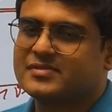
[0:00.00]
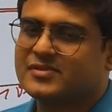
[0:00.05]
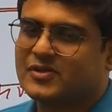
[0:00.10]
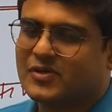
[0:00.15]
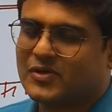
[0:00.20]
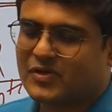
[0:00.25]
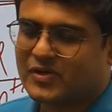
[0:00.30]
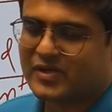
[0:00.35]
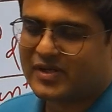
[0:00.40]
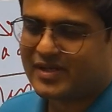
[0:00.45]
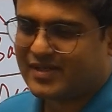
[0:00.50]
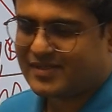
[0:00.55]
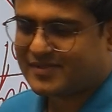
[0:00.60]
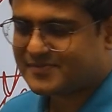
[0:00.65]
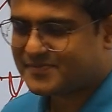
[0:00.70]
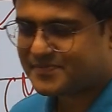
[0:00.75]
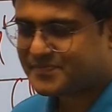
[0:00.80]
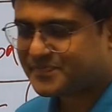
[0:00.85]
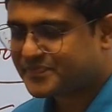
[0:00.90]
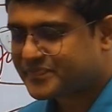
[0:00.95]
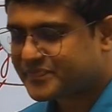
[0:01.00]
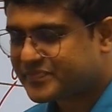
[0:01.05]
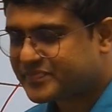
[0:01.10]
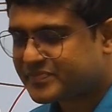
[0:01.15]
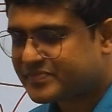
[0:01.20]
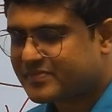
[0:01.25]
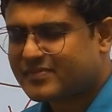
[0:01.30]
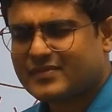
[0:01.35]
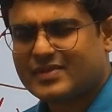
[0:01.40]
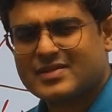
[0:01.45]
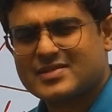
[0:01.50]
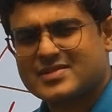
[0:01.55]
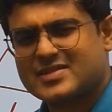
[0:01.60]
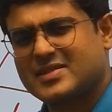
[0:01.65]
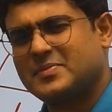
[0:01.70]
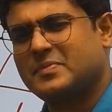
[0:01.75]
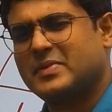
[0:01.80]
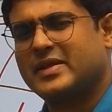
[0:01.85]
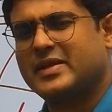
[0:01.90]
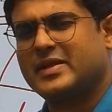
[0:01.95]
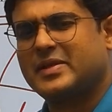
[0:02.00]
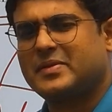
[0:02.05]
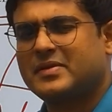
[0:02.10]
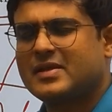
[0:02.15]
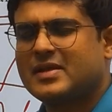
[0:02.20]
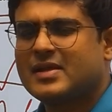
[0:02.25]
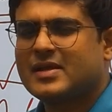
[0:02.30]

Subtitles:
Okay, see many